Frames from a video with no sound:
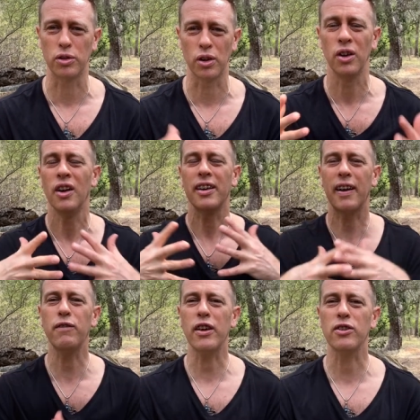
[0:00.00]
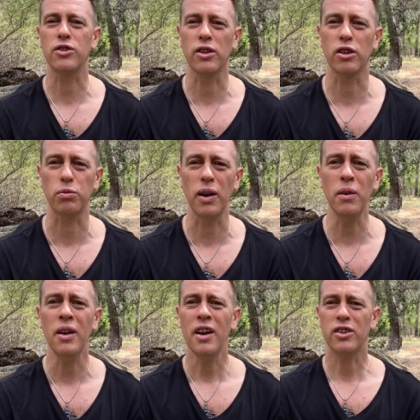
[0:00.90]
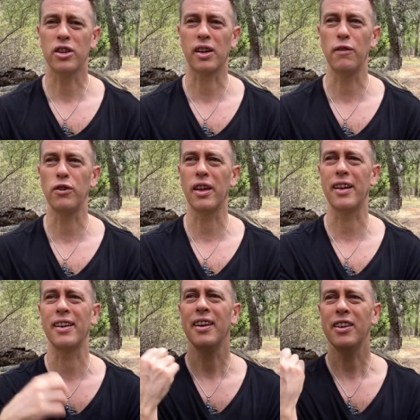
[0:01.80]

So give that a shot as well to give you that,